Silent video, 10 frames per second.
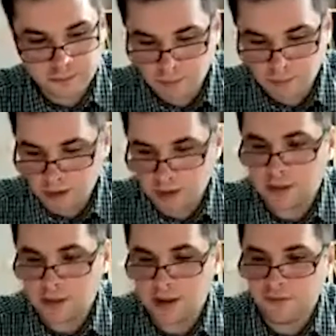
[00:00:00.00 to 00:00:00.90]

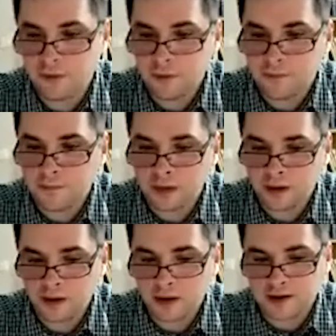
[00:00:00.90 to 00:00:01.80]
Therefore,
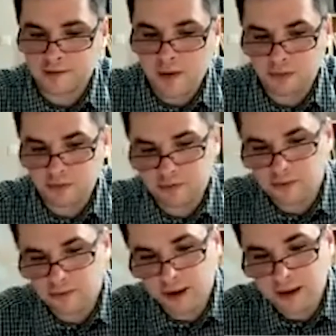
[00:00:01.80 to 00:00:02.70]
Kasparov
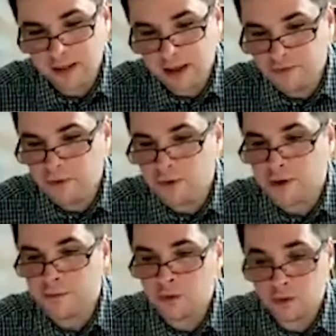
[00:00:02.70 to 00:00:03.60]
played a4,
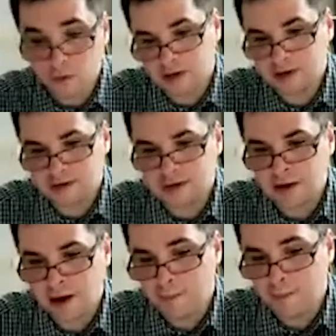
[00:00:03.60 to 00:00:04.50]
which is a
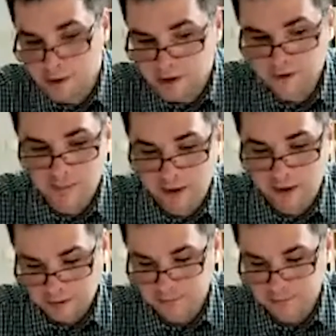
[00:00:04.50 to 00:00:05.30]
part of the plan.